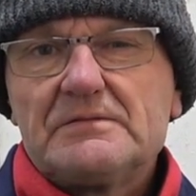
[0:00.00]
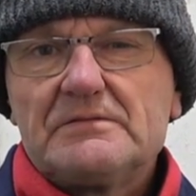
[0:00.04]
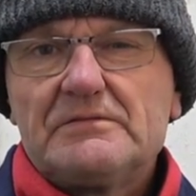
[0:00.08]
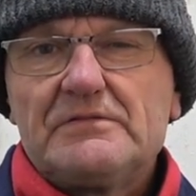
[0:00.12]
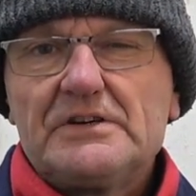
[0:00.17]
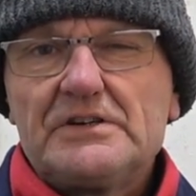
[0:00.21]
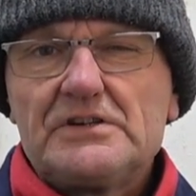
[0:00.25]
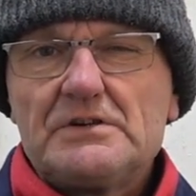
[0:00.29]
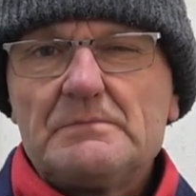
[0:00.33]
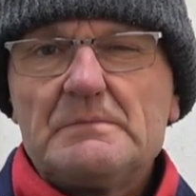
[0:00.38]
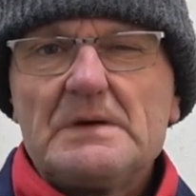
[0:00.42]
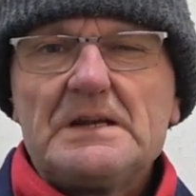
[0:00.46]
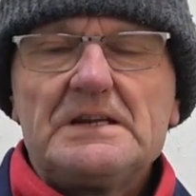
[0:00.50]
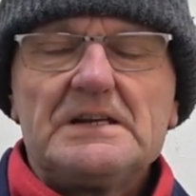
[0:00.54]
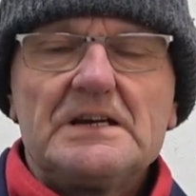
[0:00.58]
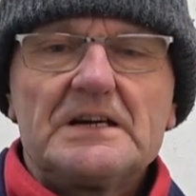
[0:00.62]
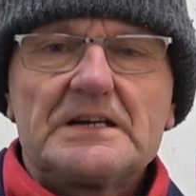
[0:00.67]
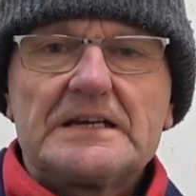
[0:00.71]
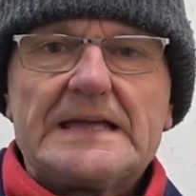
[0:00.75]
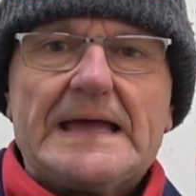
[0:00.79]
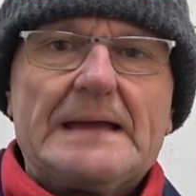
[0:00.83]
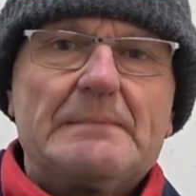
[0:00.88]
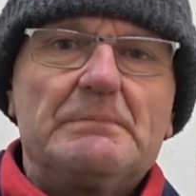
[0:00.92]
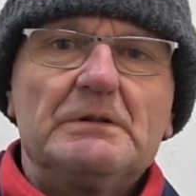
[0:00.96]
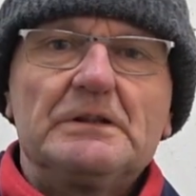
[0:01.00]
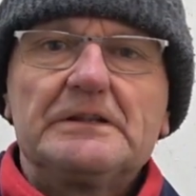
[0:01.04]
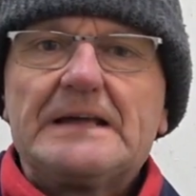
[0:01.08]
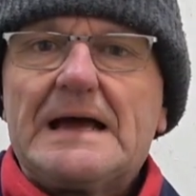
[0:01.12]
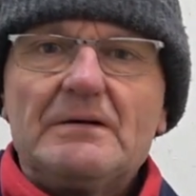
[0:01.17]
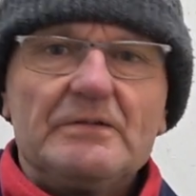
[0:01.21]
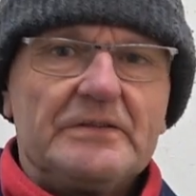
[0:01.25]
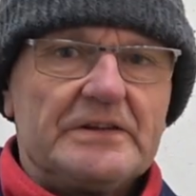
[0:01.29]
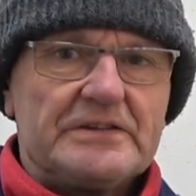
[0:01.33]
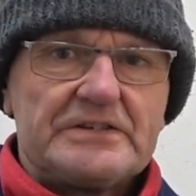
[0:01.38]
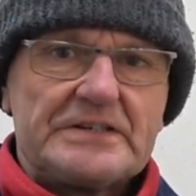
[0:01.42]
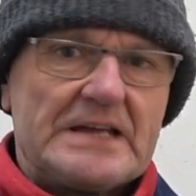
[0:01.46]
Virgin Media cabled
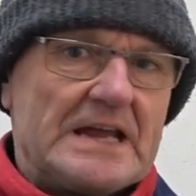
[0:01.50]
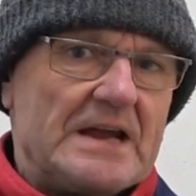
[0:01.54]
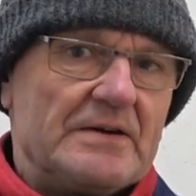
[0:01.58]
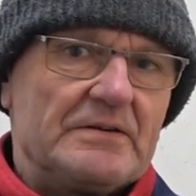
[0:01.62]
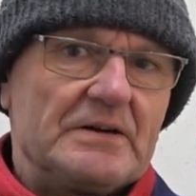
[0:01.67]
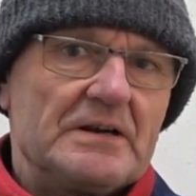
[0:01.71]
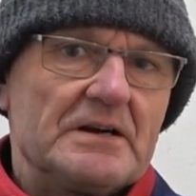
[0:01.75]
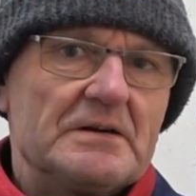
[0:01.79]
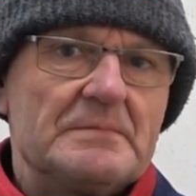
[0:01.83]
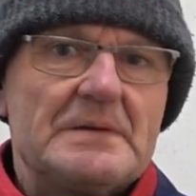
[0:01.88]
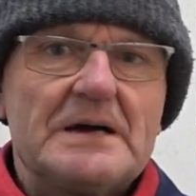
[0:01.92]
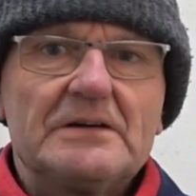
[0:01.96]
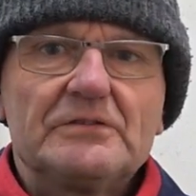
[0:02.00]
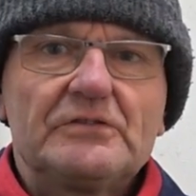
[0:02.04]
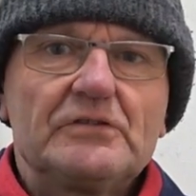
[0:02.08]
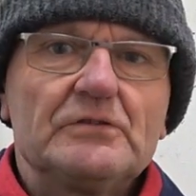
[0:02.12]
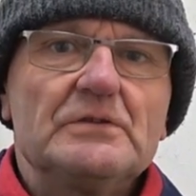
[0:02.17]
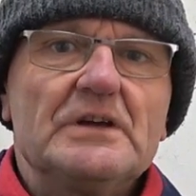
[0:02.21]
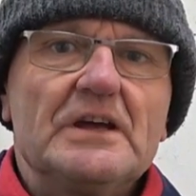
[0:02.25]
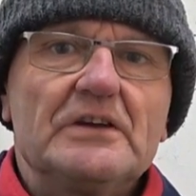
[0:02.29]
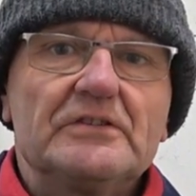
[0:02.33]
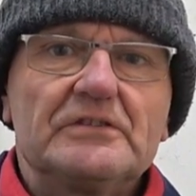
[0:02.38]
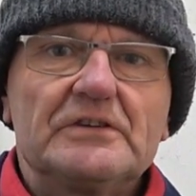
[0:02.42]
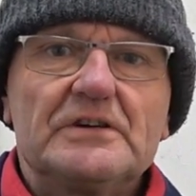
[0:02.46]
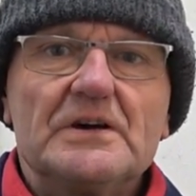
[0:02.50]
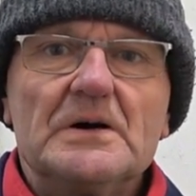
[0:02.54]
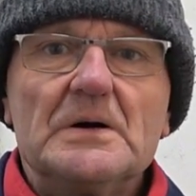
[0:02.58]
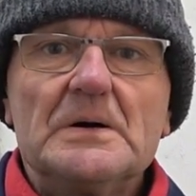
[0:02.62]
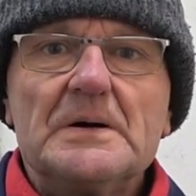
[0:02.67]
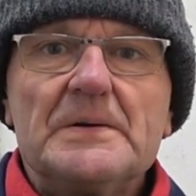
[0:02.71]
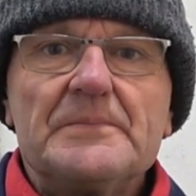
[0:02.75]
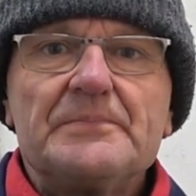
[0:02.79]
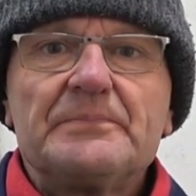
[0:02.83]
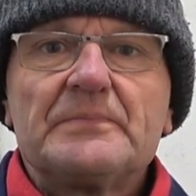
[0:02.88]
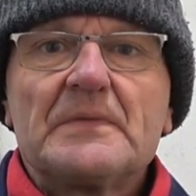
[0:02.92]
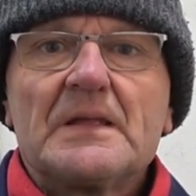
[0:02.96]
out this area about two years ago,
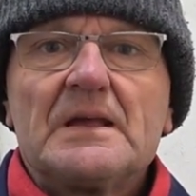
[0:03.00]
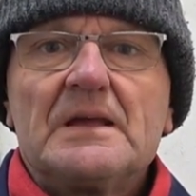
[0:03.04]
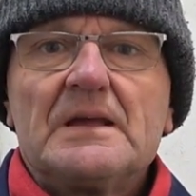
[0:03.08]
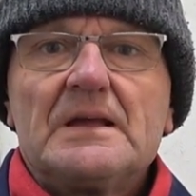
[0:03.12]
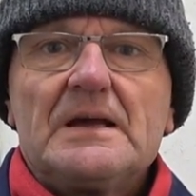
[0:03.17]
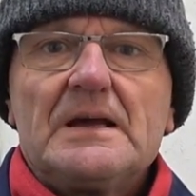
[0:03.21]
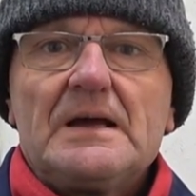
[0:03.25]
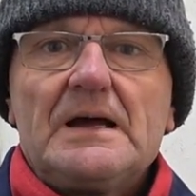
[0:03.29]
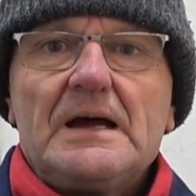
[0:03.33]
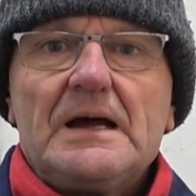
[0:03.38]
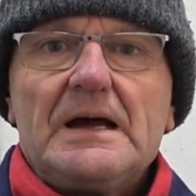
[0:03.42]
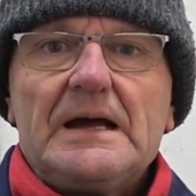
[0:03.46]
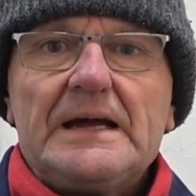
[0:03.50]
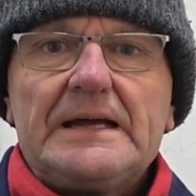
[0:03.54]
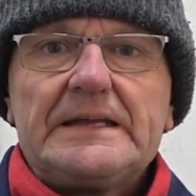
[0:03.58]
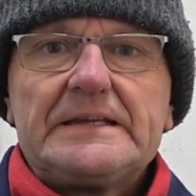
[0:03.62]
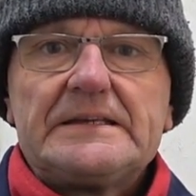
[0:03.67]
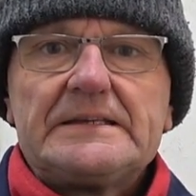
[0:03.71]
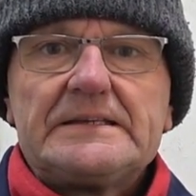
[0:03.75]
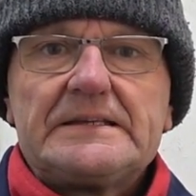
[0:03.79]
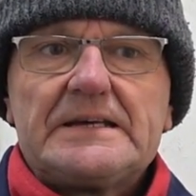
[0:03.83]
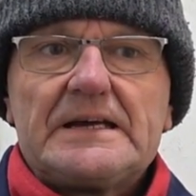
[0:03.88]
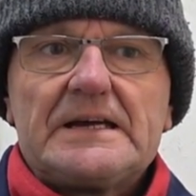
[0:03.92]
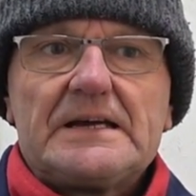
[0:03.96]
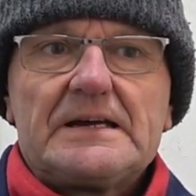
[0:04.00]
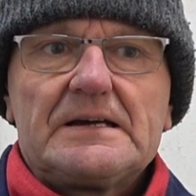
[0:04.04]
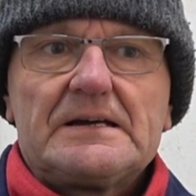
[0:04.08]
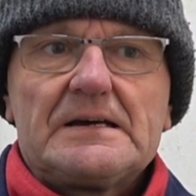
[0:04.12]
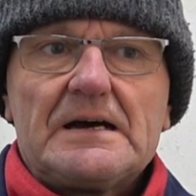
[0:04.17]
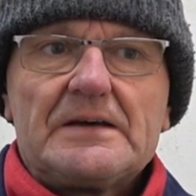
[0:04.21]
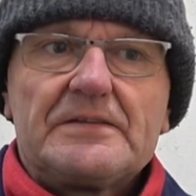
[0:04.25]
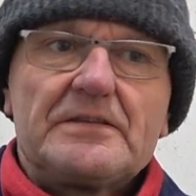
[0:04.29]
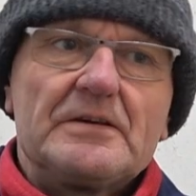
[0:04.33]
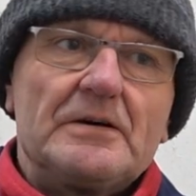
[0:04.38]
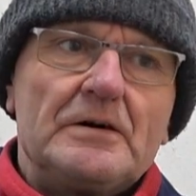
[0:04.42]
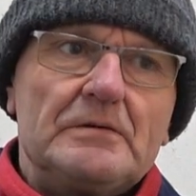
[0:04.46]
and uh,
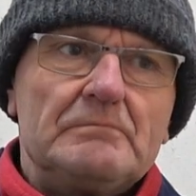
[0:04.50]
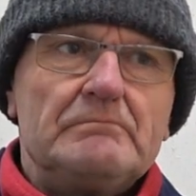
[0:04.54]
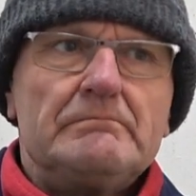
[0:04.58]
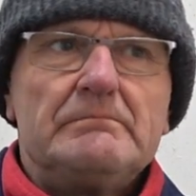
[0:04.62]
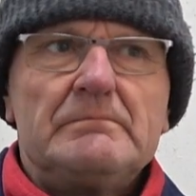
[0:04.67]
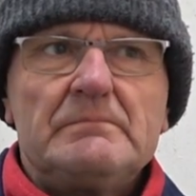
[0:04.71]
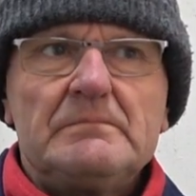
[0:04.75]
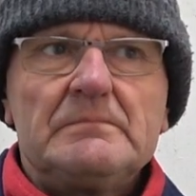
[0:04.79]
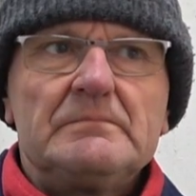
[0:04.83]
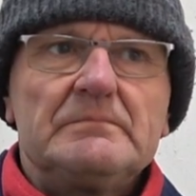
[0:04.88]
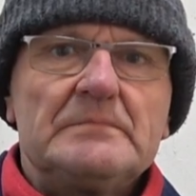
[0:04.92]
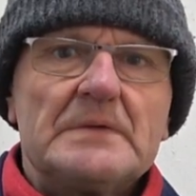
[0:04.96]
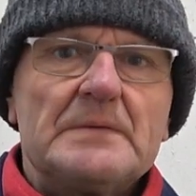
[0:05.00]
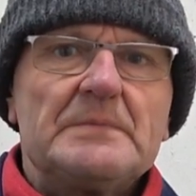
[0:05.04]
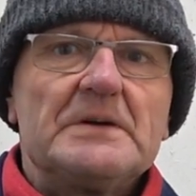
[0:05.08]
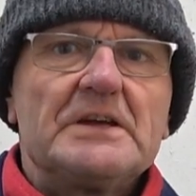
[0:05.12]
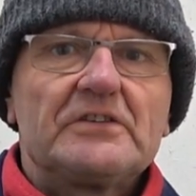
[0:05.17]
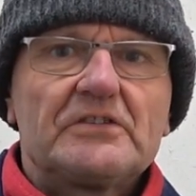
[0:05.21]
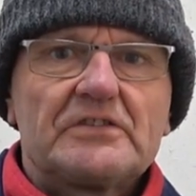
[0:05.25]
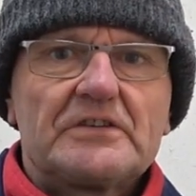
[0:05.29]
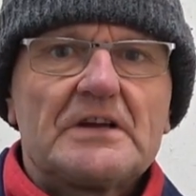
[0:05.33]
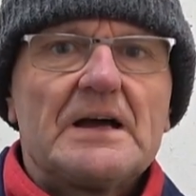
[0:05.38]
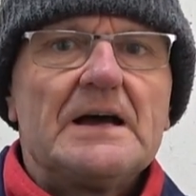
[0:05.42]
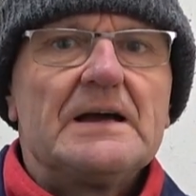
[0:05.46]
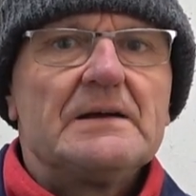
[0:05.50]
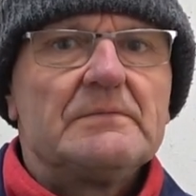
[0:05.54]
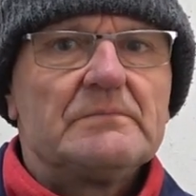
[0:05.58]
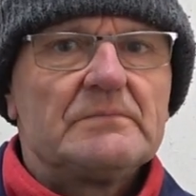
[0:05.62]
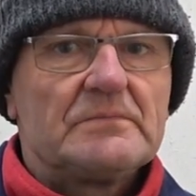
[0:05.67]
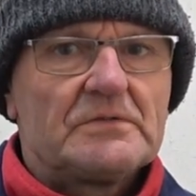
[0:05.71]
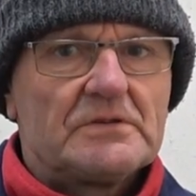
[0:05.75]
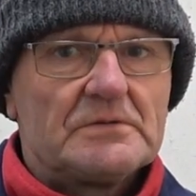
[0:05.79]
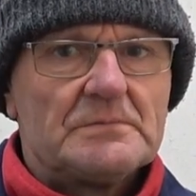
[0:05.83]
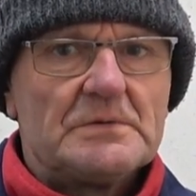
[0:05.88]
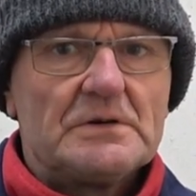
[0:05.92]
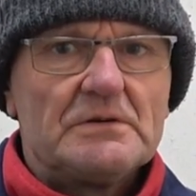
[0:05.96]
I thought mm, maybe it's time
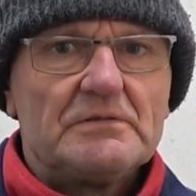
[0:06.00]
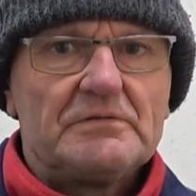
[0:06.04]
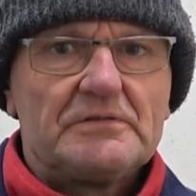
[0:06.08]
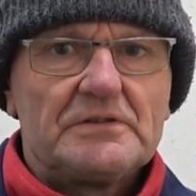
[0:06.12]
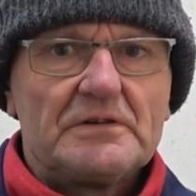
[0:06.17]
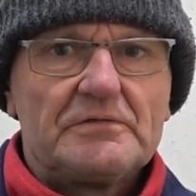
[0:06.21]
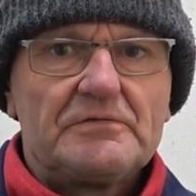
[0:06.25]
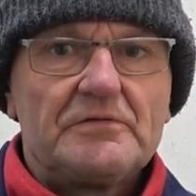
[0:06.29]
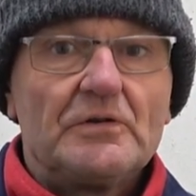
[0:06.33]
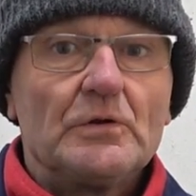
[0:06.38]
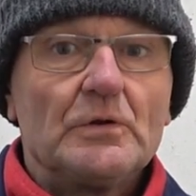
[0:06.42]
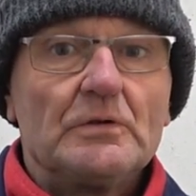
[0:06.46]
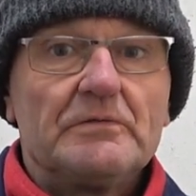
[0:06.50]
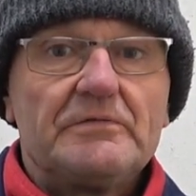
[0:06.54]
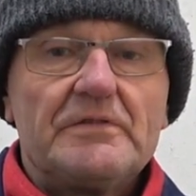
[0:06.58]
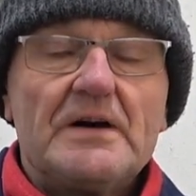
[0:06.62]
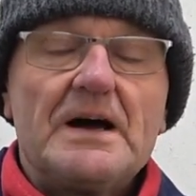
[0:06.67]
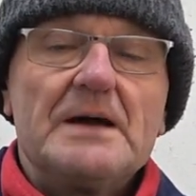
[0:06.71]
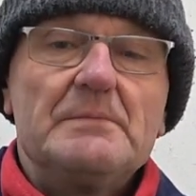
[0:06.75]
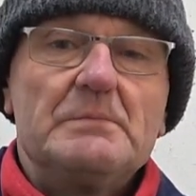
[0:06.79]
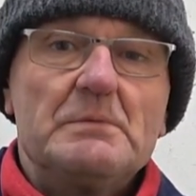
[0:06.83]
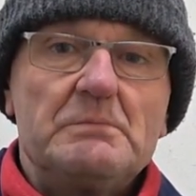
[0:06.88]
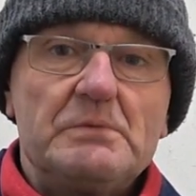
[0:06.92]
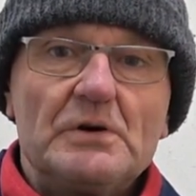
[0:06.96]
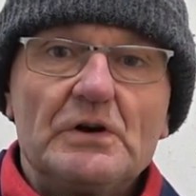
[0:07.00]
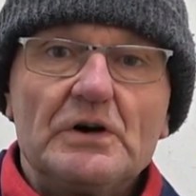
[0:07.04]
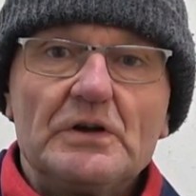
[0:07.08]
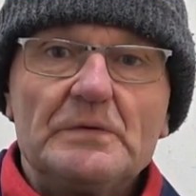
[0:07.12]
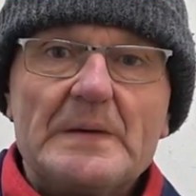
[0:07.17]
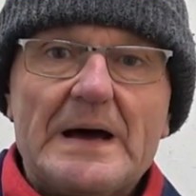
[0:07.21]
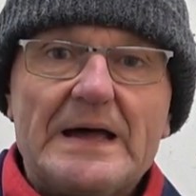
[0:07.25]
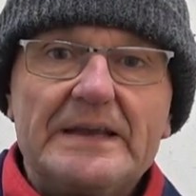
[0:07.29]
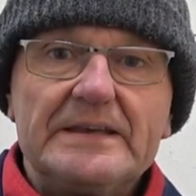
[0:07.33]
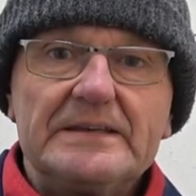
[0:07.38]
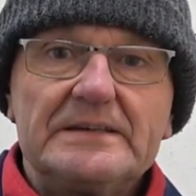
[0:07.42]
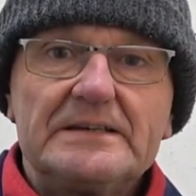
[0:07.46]
to move to full fibre
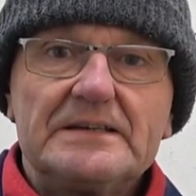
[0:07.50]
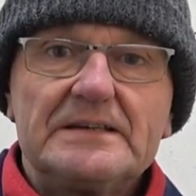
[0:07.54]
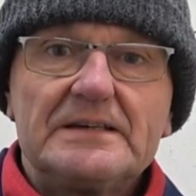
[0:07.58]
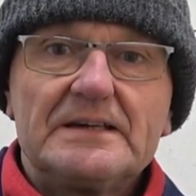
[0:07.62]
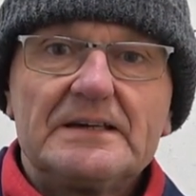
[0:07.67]
broadband.